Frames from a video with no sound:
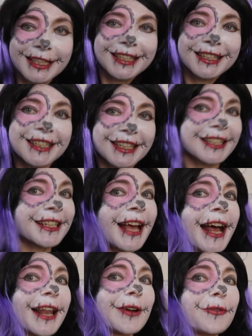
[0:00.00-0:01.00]
this is
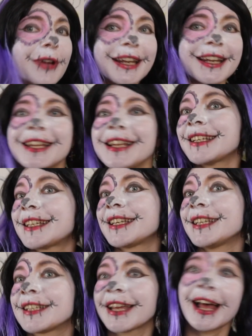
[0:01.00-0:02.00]
Halloween this
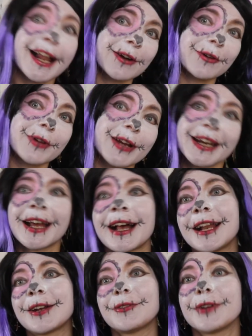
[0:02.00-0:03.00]
is Halloween
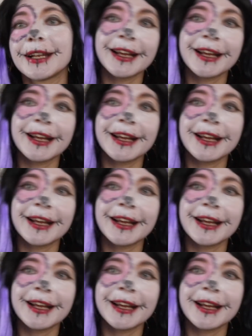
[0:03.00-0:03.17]
Halloween